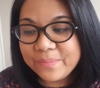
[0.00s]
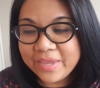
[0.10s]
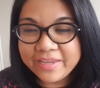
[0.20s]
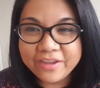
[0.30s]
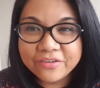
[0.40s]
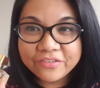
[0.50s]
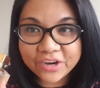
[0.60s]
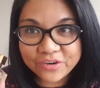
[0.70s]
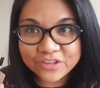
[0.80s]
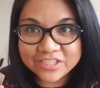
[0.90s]
making
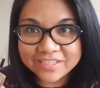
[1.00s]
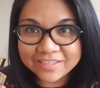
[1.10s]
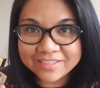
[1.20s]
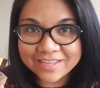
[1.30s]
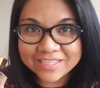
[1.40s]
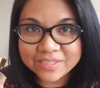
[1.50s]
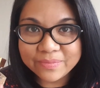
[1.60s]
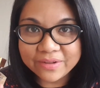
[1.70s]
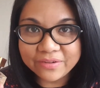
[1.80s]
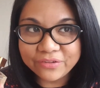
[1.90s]
fragrances that
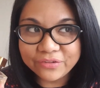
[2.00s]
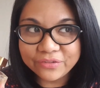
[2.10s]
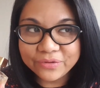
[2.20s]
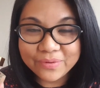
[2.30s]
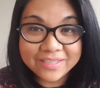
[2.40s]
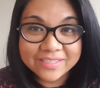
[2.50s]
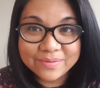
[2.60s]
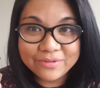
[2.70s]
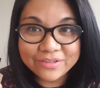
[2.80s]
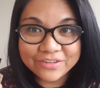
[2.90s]
smell quite
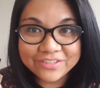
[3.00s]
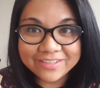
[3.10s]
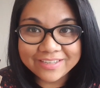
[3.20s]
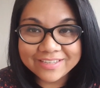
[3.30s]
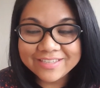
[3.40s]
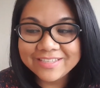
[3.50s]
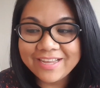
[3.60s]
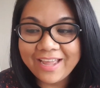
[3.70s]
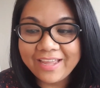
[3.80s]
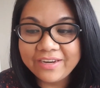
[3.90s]
similar to
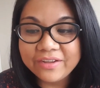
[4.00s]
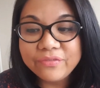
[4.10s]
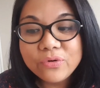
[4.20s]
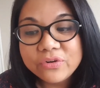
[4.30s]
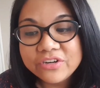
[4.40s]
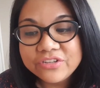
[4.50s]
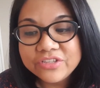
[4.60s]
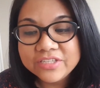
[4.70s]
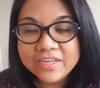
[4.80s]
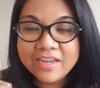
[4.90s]
this. And of
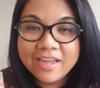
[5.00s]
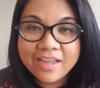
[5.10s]
course,